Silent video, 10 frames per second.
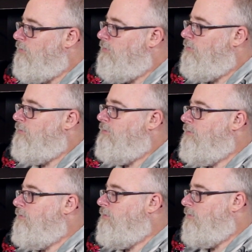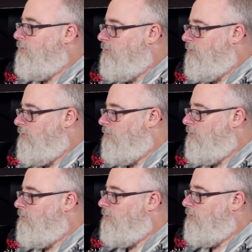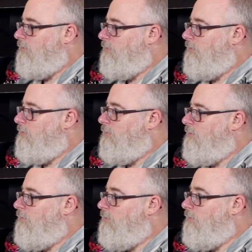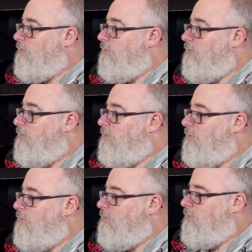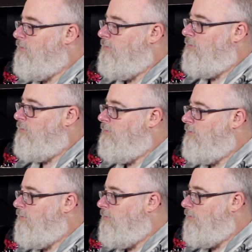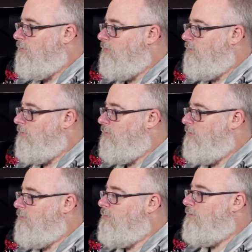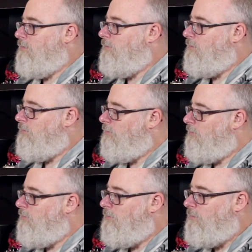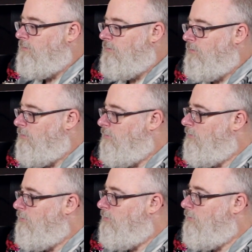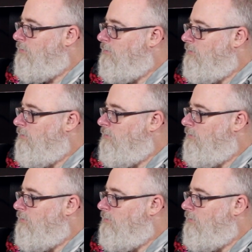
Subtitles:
No words are spoken by the person on screen.